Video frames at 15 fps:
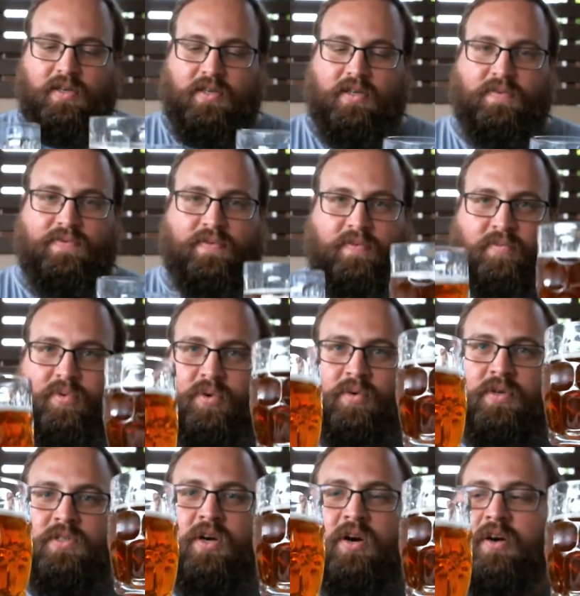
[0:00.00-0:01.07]
different brew
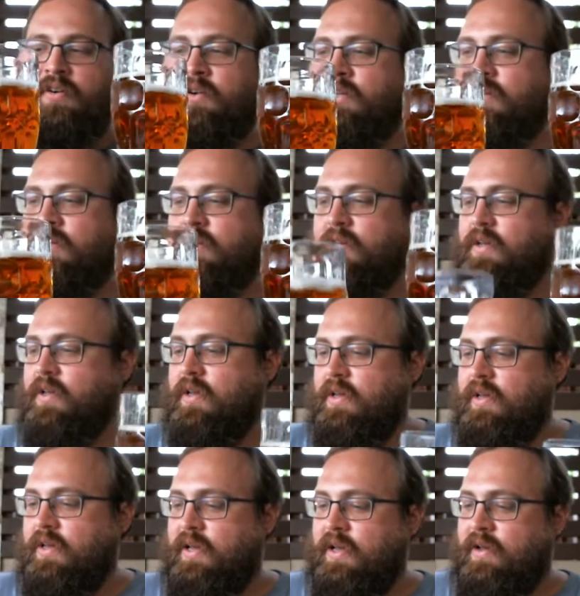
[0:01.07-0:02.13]
entirely.
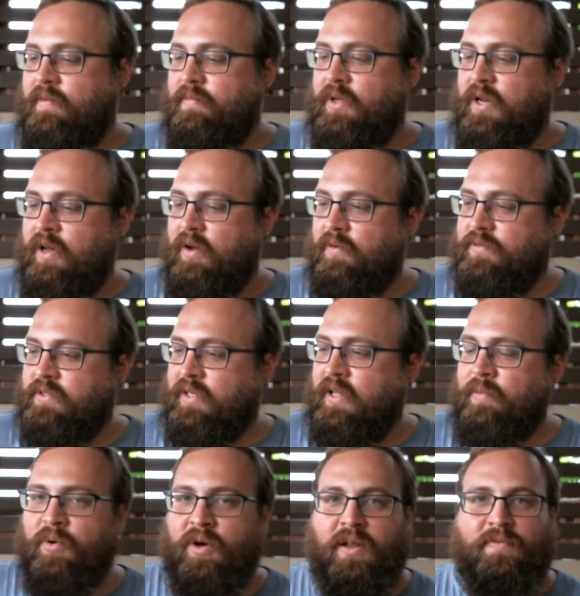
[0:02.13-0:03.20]
Obviously
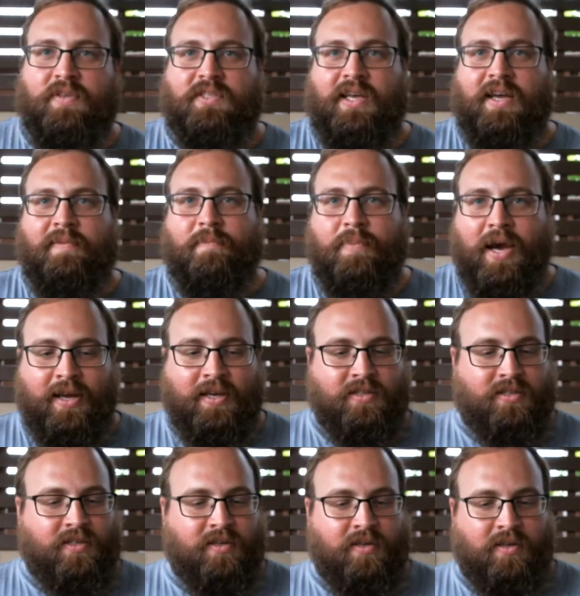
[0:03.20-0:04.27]
they might have the same
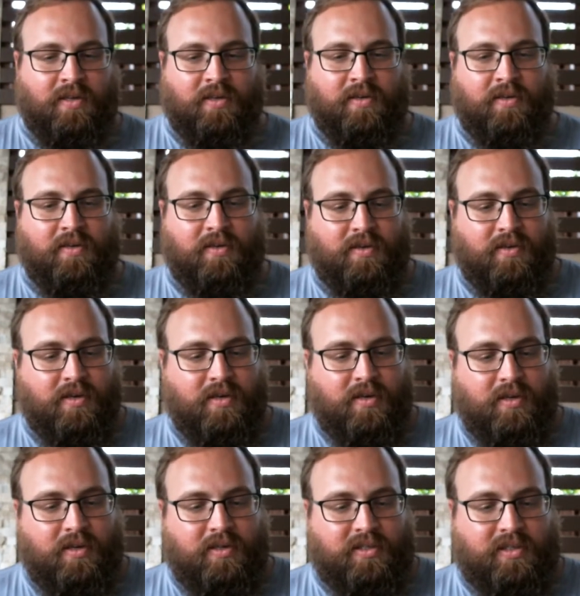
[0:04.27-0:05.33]
base and
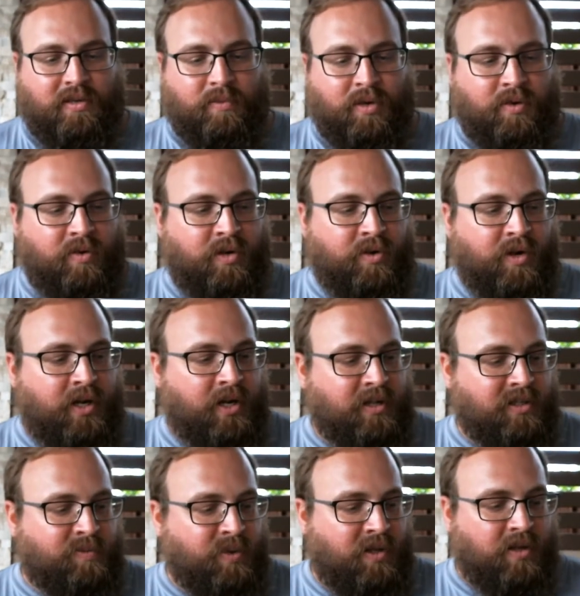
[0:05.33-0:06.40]
similar
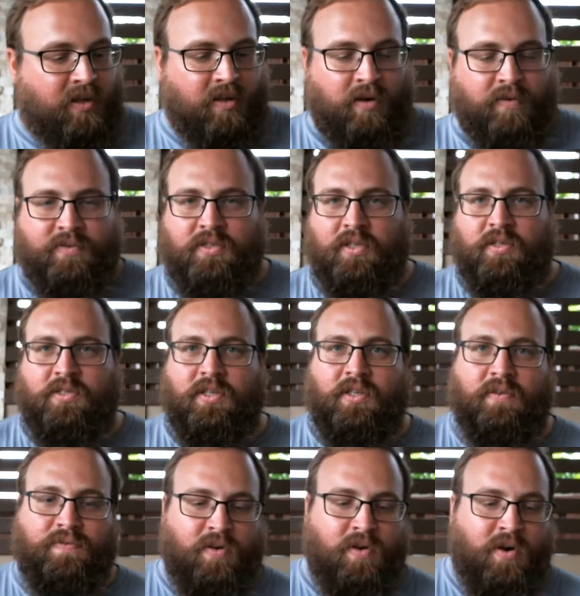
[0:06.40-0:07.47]
ingredients, but they're obviously using
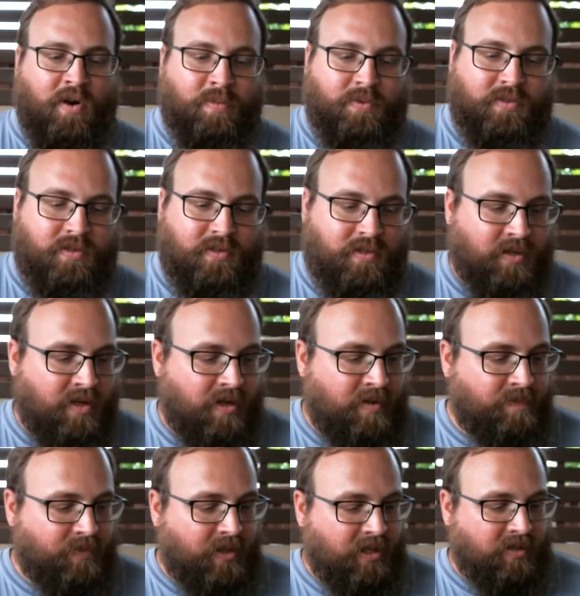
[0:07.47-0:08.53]
different hops.
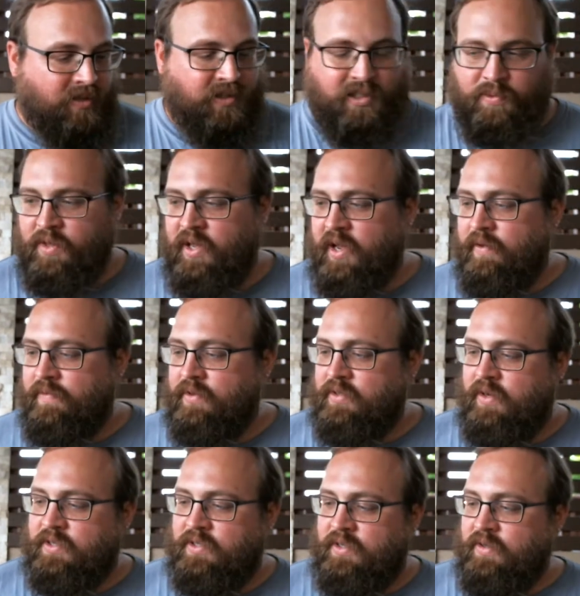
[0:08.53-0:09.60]
That's because that's what they're
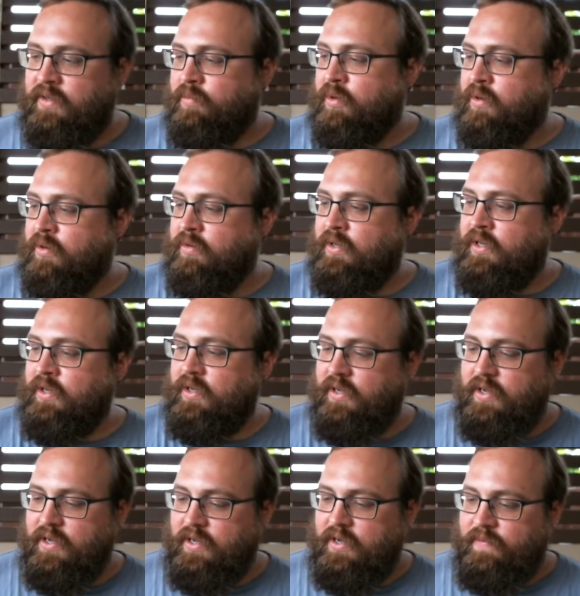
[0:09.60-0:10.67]
advertising on the bottle here.
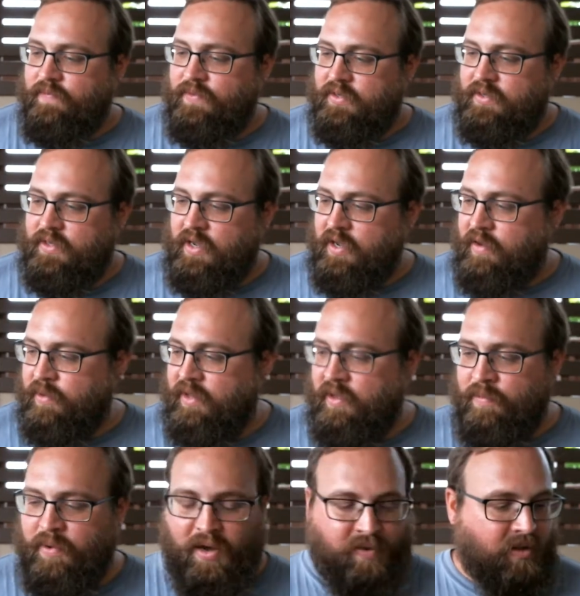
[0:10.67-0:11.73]
So, but
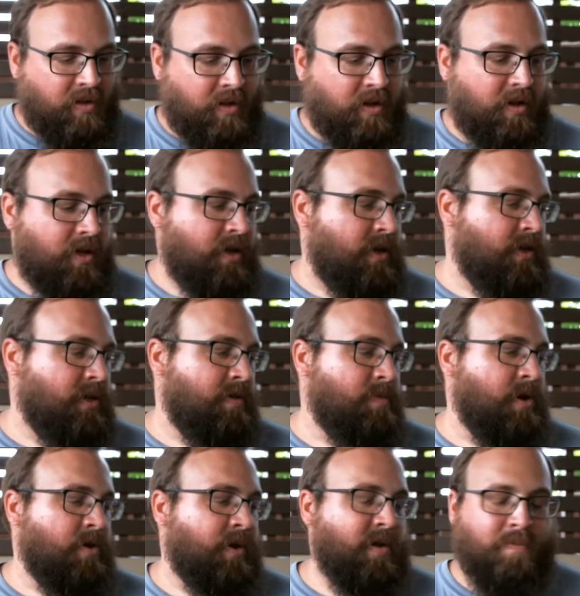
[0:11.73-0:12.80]
they're both in
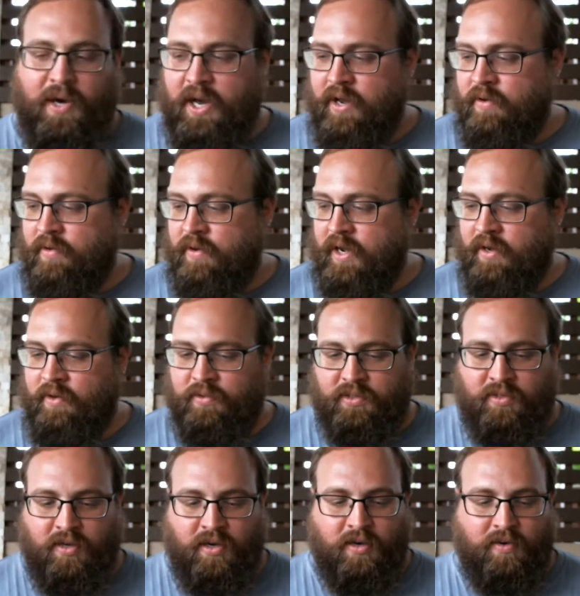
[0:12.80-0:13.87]
American pale ale
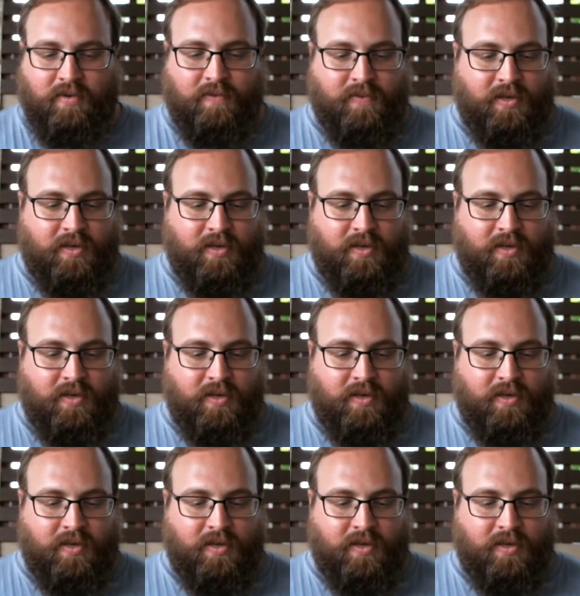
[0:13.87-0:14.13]
style.